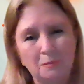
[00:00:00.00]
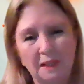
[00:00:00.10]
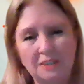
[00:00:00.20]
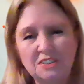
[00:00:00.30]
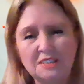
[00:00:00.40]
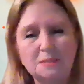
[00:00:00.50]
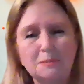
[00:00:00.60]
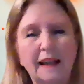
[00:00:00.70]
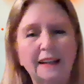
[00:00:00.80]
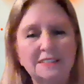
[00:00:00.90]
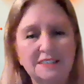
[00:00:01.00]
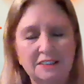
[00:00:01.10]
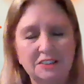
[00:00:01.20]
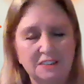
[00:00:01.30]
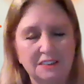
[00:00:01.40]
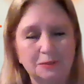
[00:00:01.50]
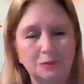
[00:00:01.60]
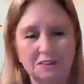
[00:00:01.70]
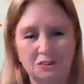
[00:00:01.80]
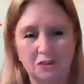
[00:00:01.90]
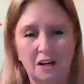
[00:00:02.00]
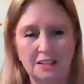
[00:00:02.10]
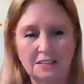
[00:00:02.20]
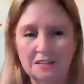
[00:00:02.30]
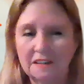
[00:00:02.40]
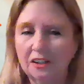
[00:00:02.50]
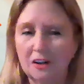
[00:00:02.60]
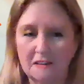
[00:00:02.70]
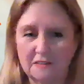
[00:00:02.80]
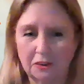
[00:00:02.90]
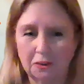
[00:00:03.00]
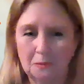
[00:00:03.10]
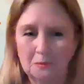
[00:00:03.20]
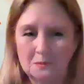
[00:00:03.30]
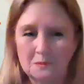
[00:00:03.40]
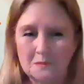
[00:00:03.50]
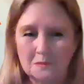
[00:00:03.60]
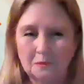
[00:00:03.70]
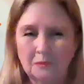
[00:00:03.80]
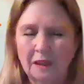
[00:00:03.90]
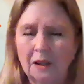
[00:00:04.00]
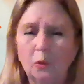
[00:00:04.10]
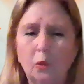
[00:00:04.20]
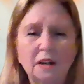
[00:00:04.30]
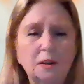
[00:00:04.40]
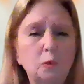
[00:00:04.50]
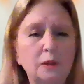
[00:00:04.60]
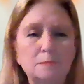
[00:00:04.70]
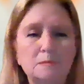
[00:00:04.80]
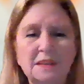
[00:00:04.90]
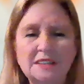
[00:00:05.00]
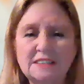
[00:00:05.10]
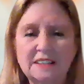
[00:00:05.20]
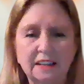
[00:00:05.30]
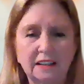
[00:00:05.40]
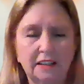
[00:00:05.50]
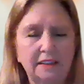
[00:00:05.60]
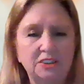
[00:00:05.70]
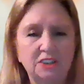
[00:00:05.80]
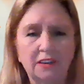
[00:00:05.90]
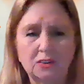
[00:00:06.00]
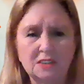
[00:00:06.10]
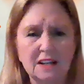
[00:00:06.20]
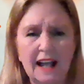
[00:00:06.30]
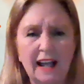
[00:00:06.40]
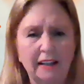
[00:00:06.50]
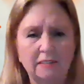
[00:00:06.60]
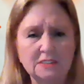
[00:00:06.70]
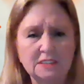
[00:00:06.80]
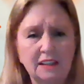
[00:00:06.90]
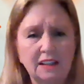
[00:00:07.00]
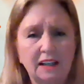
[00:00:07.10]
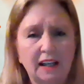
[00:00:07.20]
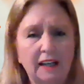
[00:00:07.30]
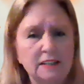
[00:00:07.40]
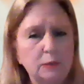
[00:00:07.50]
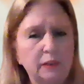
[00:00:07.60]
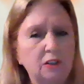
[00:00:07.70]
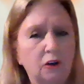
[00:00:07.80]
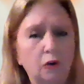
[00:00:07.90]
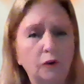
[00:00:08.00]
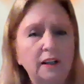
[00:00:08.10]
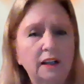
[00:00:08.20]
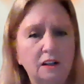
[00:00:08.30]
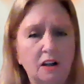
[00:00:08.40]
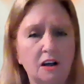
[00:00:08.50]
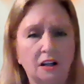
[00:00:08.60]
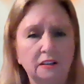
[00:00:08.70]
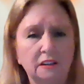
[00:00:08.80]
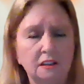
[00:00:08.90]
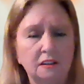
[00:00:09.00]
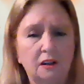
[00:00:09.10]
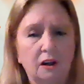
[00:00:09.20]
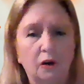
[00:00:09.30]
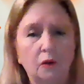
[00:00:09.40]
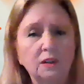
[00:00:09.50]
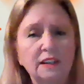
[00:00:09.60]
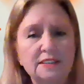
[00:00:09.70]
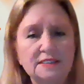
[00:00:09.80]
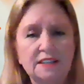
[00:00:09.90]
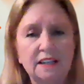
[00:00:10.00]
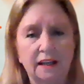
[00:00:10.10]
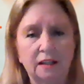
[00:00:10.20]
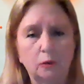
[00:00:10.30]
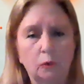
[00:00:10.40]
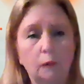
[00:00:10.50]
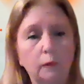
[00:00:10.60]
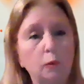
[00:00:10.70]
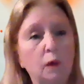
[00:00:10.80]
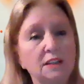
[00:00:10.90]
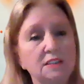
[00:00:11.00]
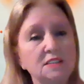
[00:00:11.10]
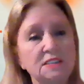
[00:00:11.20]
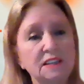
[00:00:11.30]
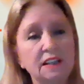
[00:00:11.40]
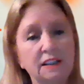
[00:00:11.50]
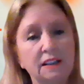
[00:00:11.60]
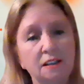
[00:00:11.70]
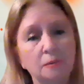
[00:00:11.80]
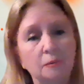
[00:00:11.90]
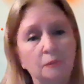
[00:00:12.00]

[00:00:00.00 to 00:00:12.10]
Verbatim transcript: much as my attention was drawn to the golfer. What are we missing in each other's lives as we hurry along, only seeing what we want to see?